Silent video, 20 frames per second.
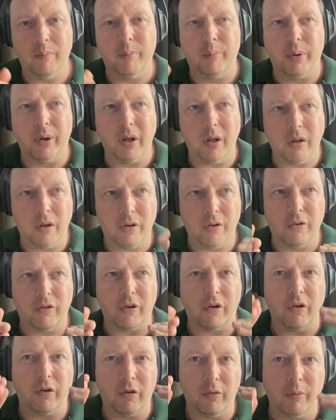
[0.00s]
but in
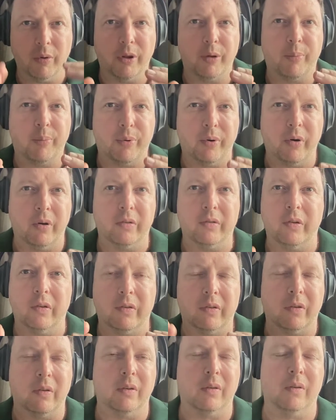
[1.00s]
conjunction with the
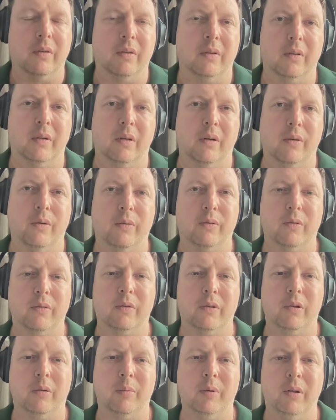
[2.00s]
process that nozzle
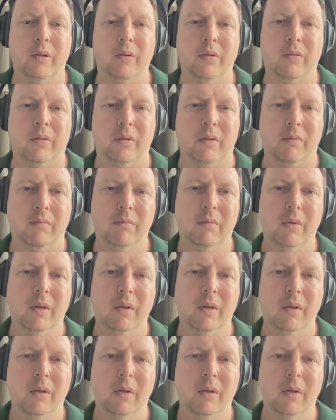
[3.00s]
is going to be used in.